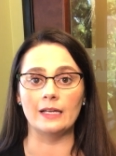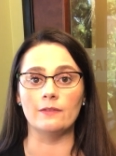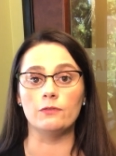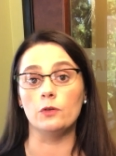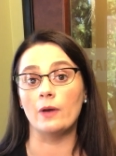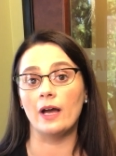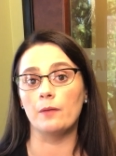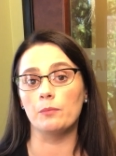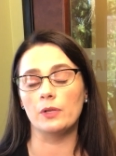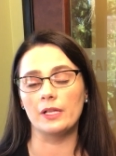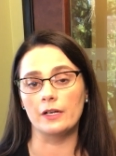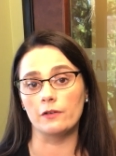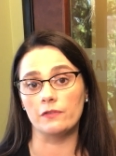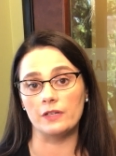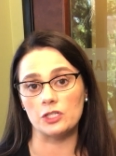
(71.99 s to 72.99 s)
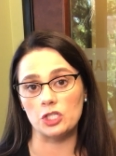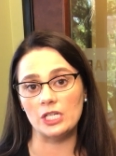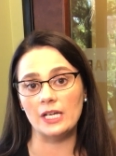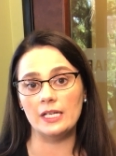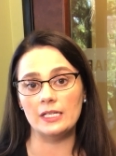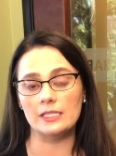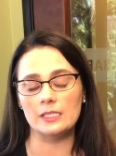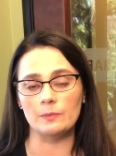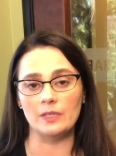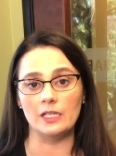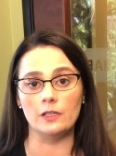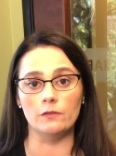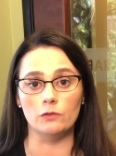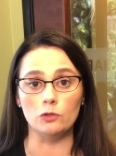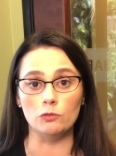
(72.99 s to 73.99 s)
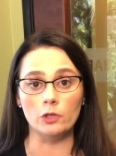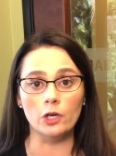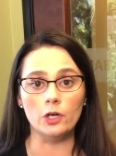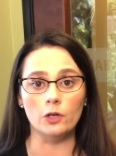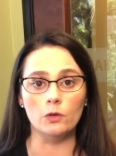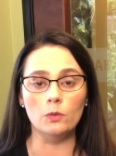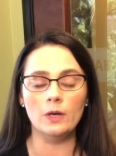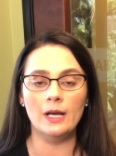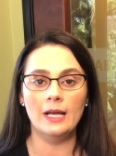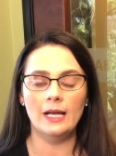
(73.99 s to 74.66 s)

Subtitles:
If you have plantar fasciitis, many of you know